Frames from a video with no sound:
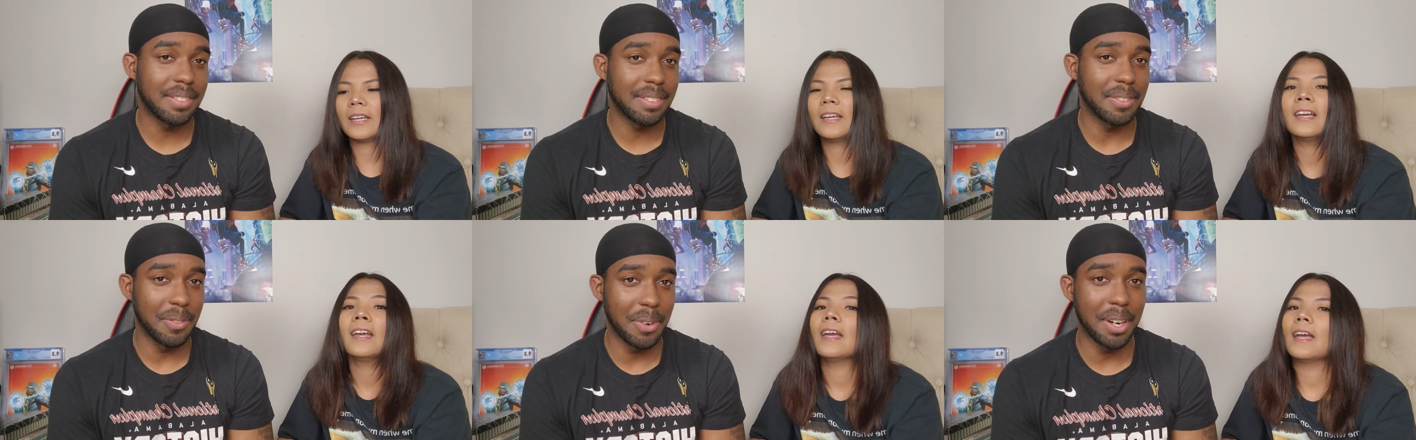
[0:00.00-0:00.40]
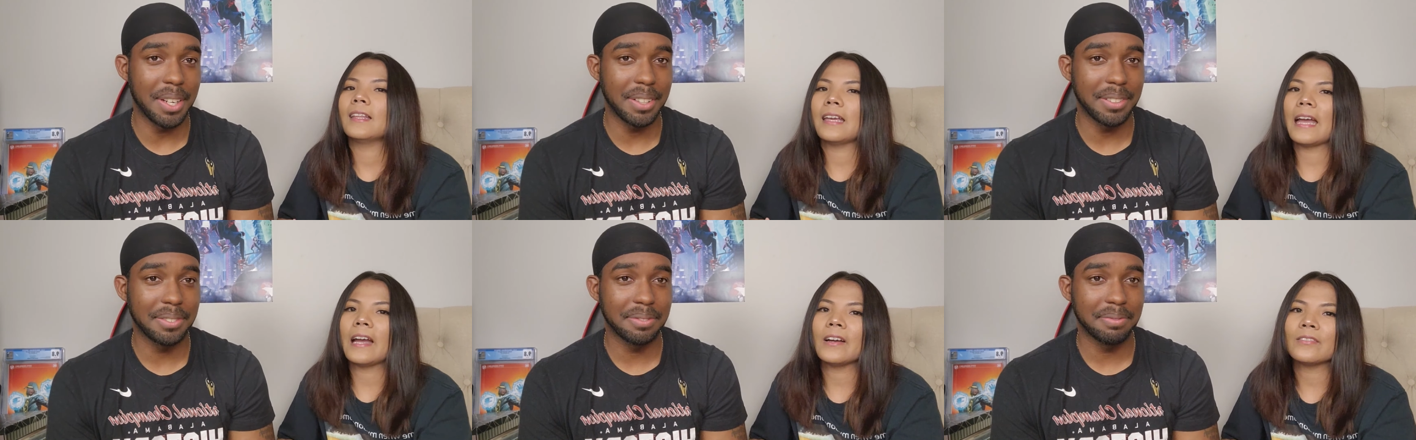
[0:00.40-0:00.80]
Speaker 1: right? And
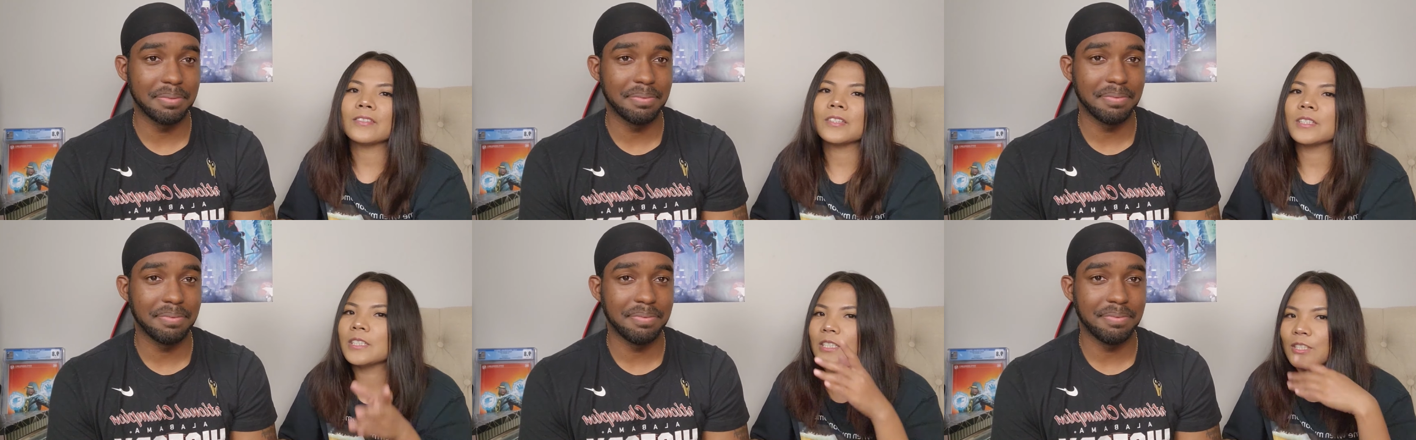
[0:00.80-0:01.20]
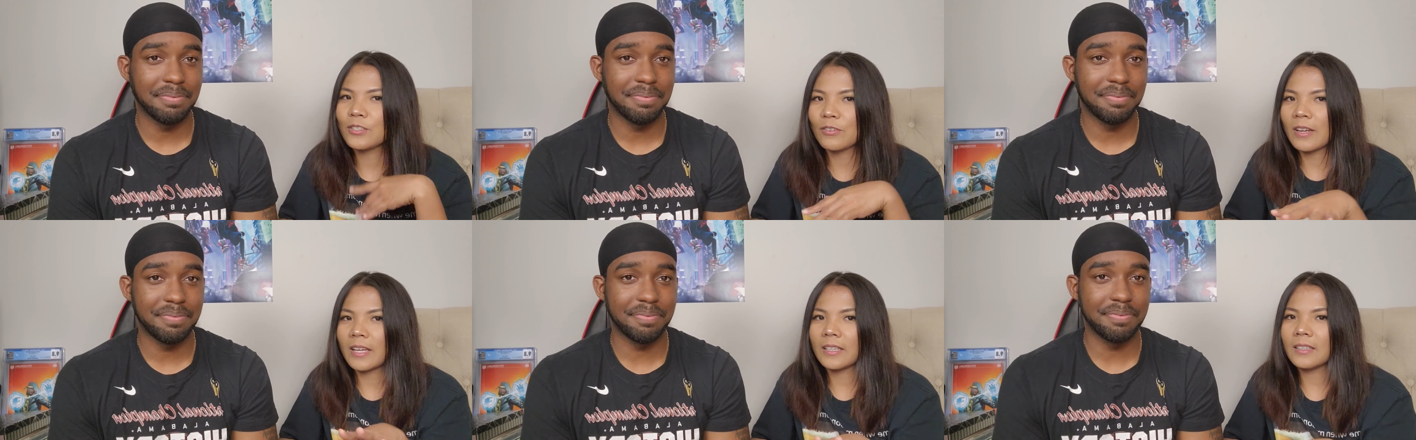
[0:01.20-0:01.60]
after he
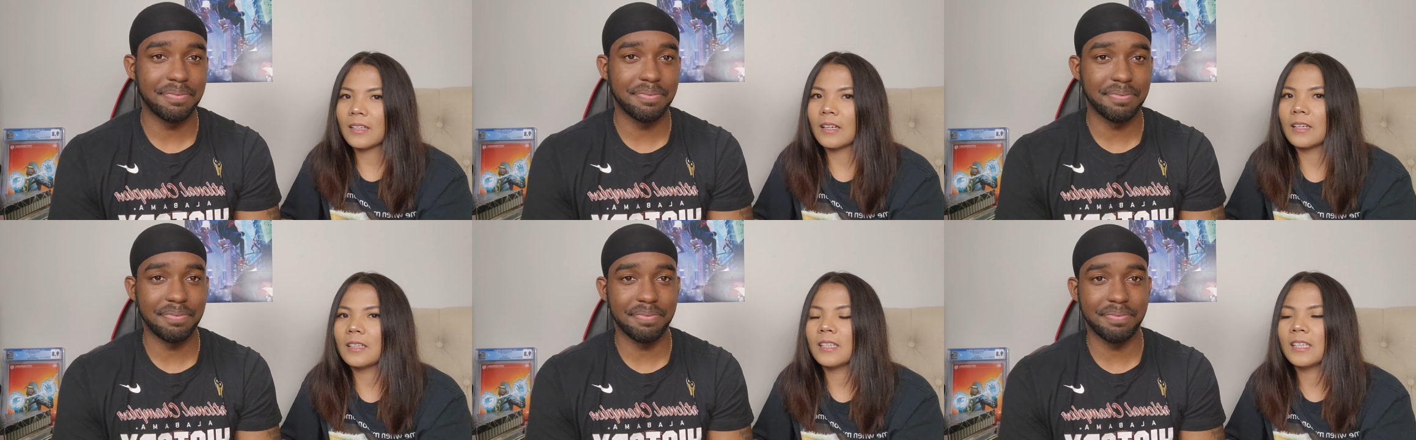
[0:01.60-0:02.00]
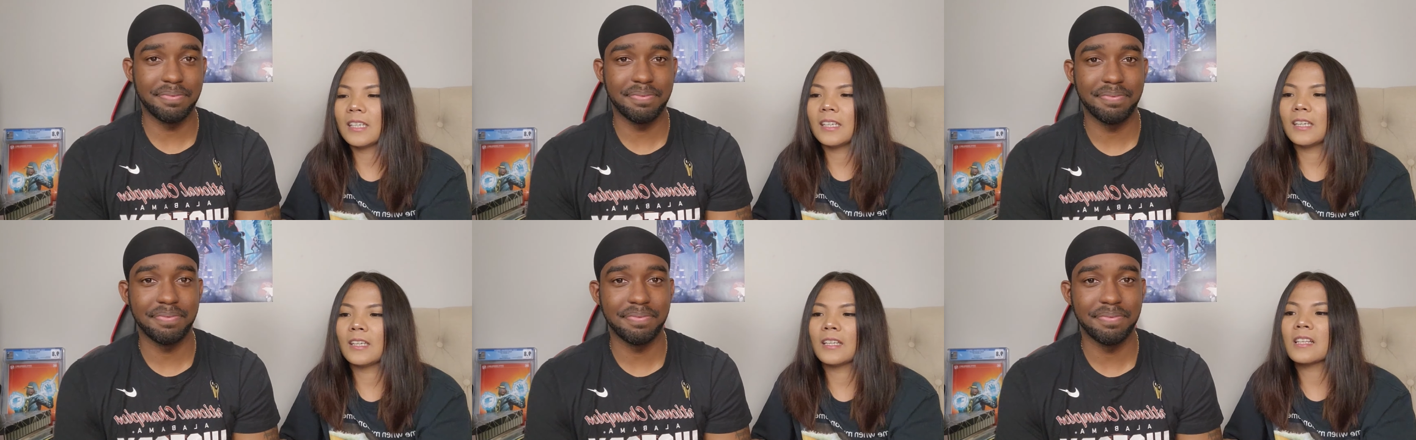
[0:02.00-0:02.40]
drank,
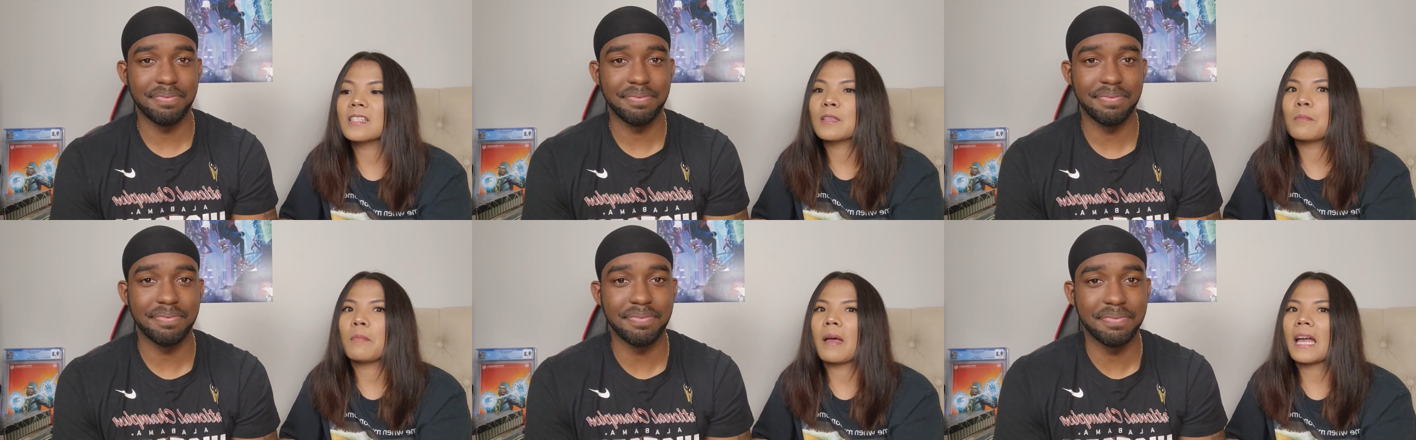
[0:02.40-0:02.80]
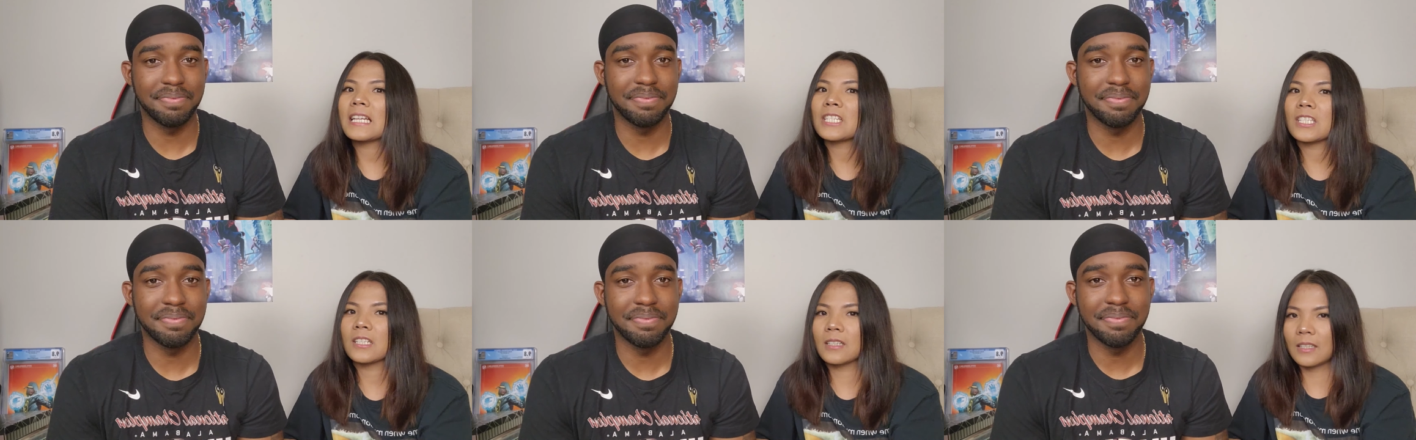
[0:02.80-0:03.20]
he smashed
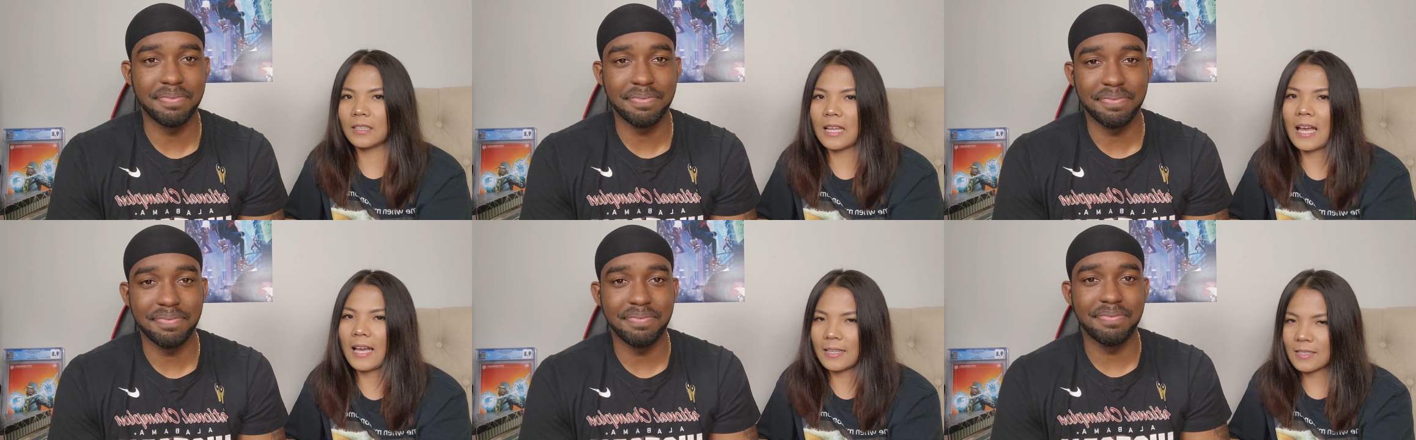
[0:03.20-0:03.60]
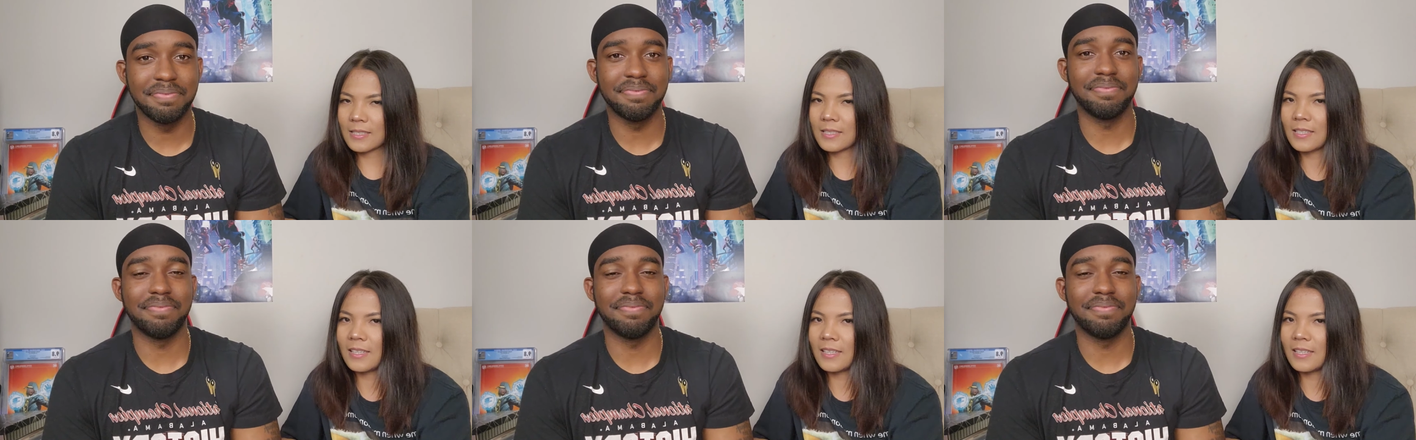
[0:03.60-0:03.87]
the glass